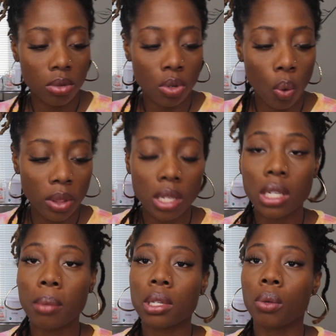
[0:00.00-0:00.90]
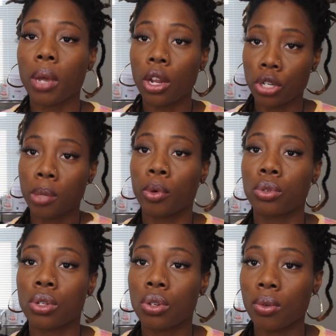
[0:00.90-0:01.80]
the steps the way you're
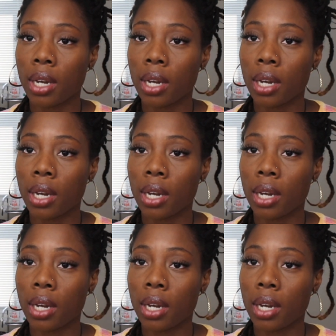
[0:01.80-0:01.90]
supposed to do